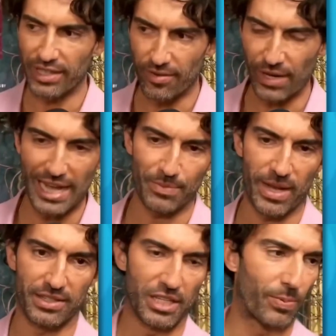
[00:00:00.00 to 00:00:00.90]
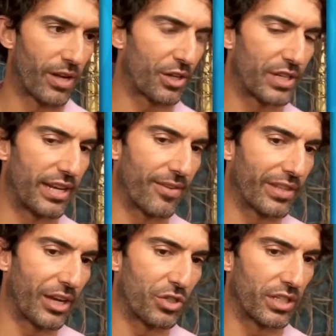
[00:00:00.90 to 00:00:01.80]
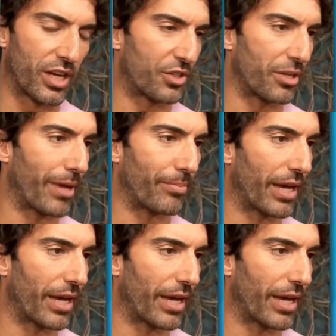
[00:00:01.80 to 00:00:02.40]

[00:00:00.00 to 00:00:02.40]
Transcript: it was just Blake's attempt to ensure the scenes felt